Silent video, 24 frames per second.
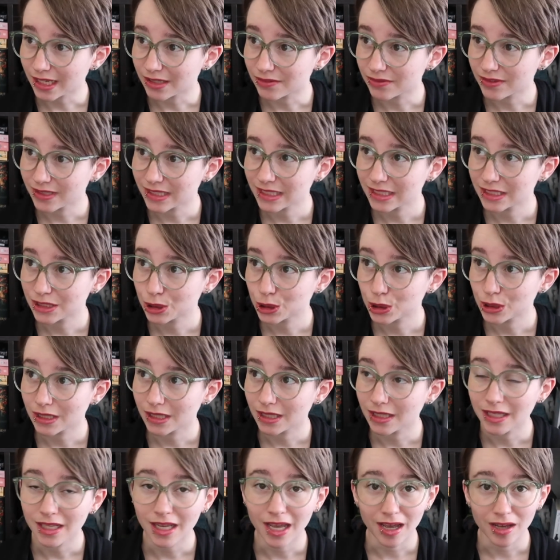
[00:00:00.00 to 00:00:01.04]
I finished
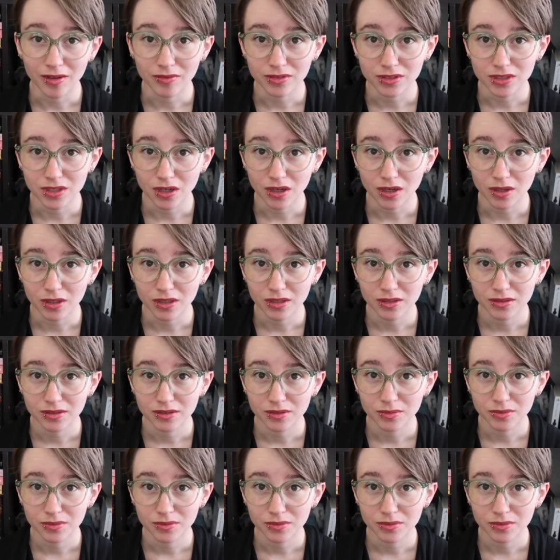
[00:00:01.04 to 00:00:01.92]
the Avatar